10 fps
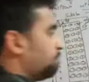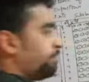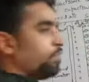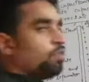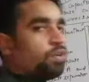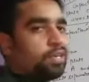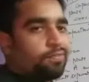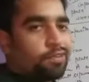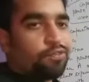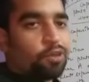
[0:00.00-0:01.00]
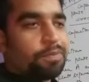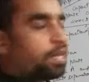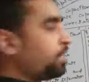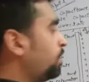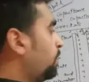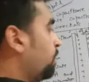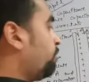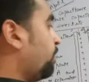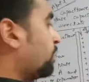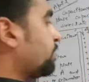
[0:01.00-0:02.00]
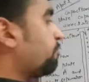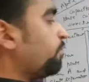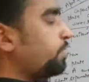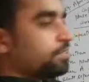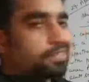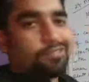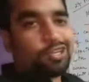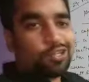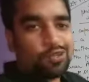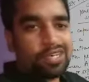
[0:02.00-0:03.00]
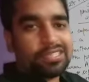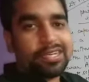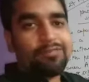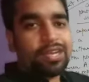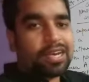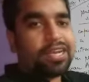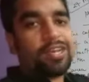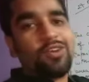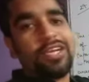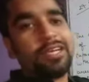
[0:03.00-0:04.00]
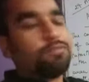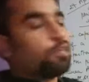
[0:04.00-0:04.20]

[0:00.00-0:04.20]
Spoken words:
We know only one formula. If electric field is given to us and we are calculating